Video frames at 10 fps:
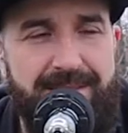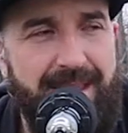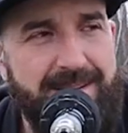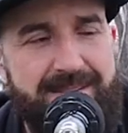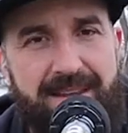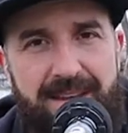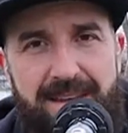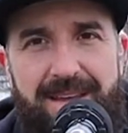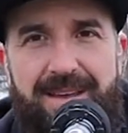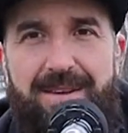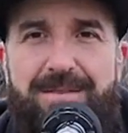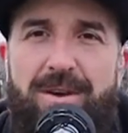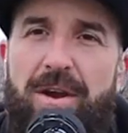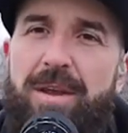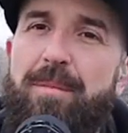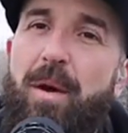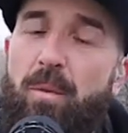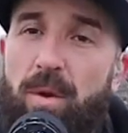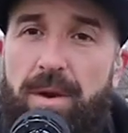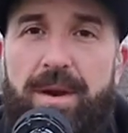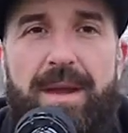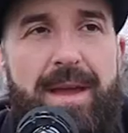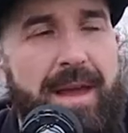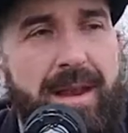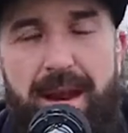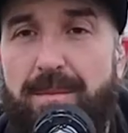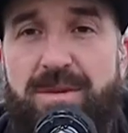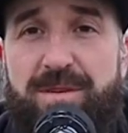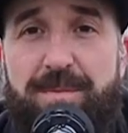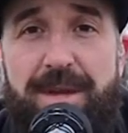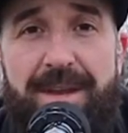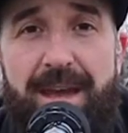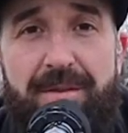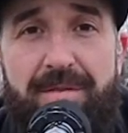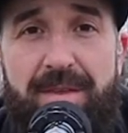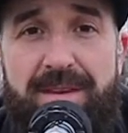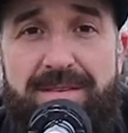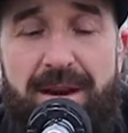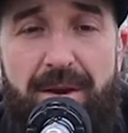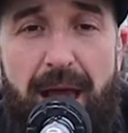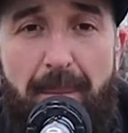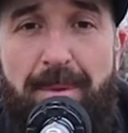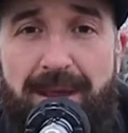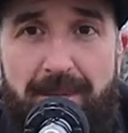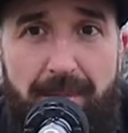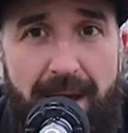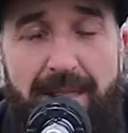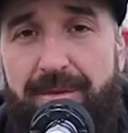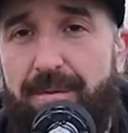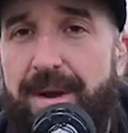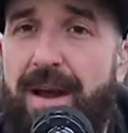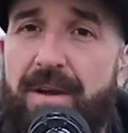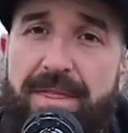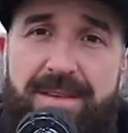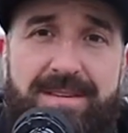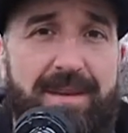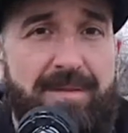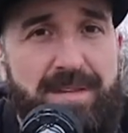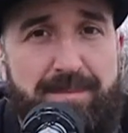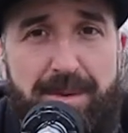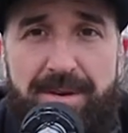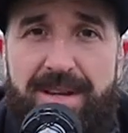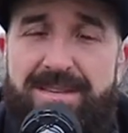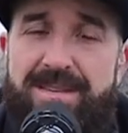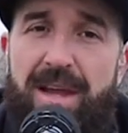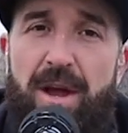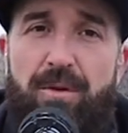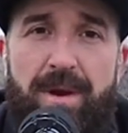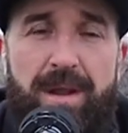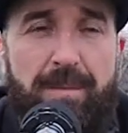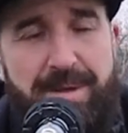Next thing, talking about work. And, and I'm just speaking out of things that are happening in my life right now and things that I've experienced running a